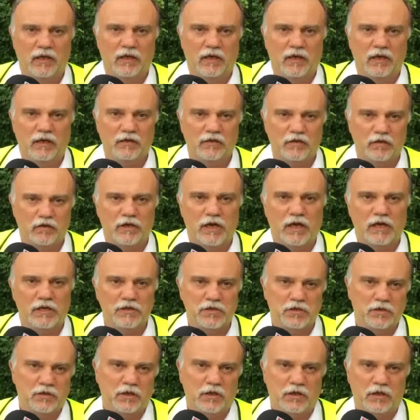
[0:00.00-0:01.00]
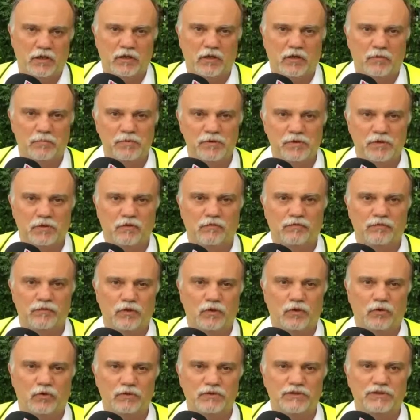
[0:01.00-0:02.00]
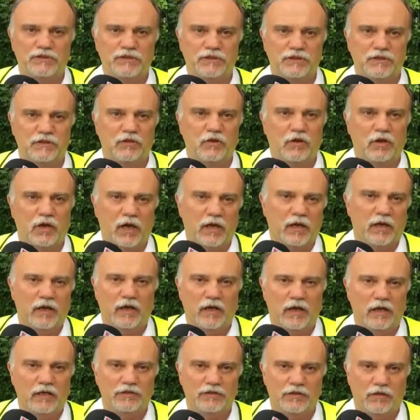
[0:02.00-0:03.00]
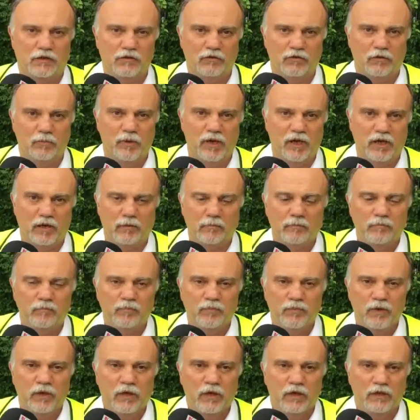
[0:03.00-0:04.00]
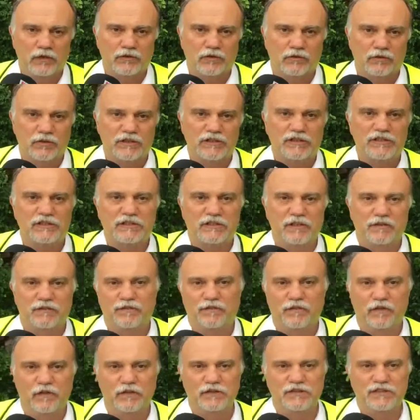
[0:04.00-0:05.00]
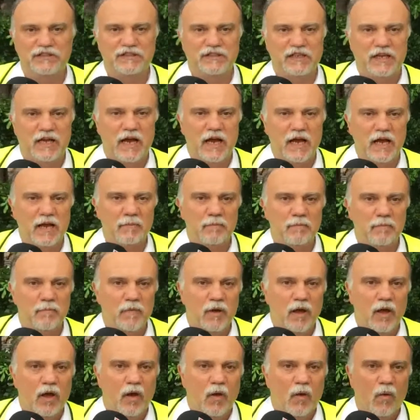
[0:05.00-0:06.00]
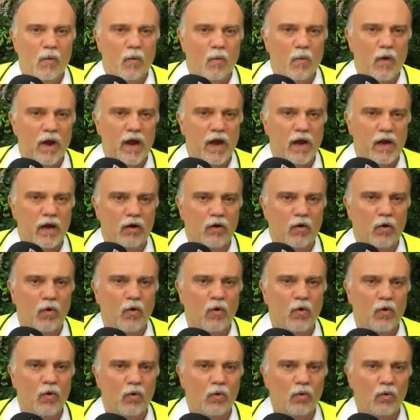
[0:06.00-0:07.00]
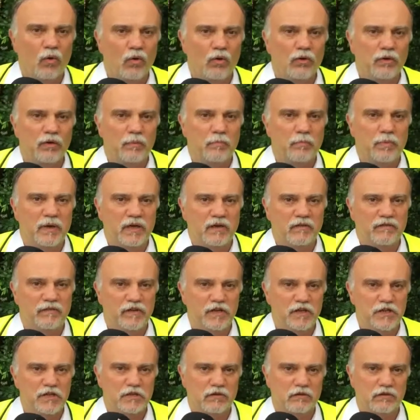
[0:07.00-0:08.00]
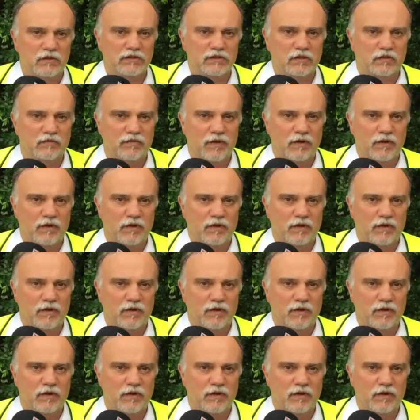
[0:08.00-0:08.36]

introduction and adoption of drones in the agricultural domain. So this is the first time where all the beneficiaries of